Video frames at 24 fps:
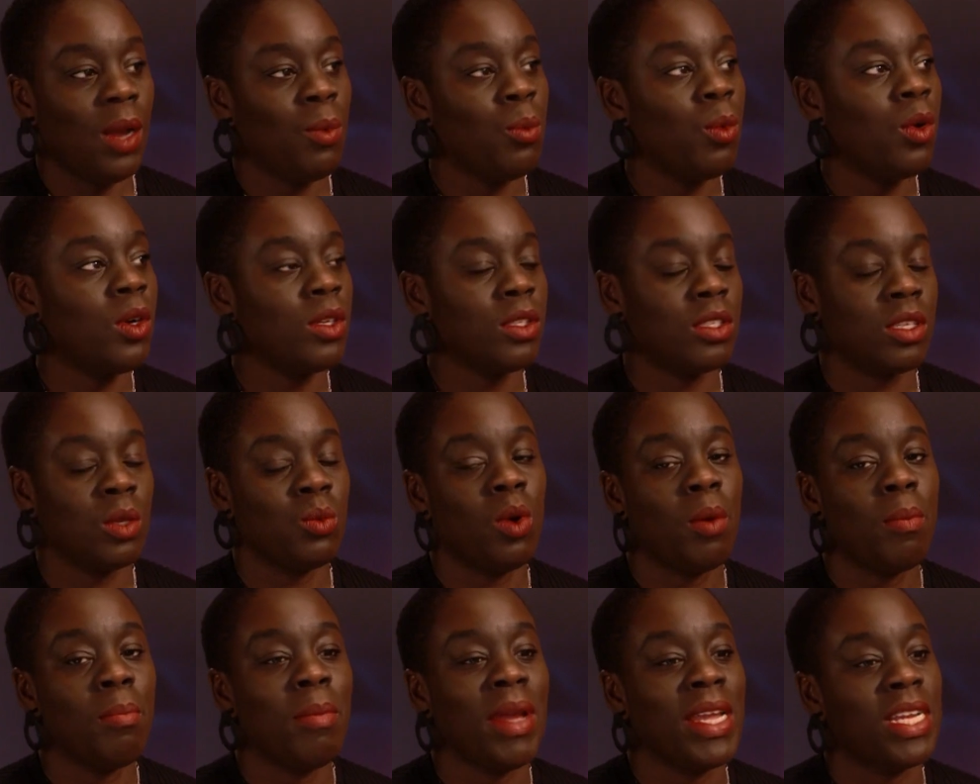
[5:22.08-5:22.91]
And
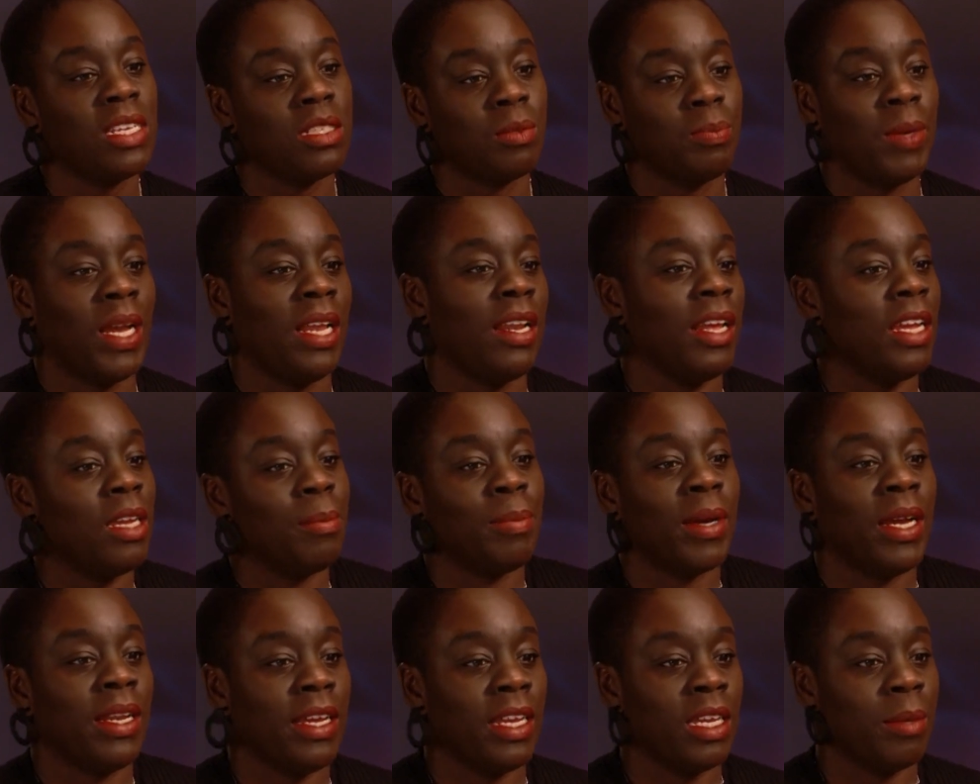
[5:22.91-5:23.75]
what makes ballet
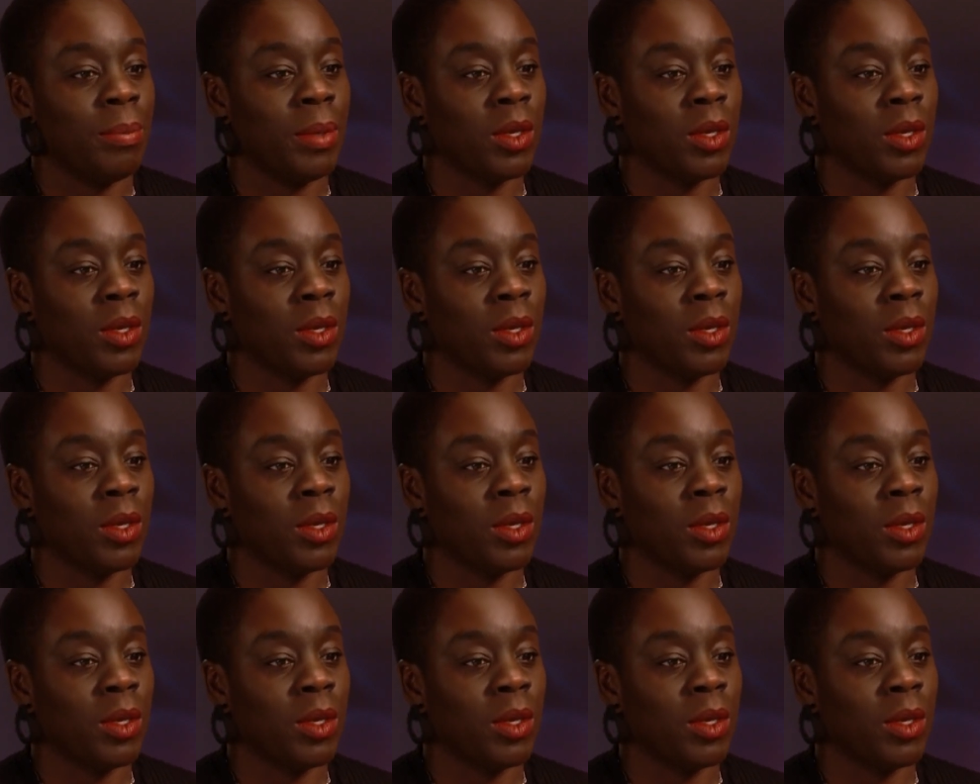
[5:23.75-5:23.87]
ballet?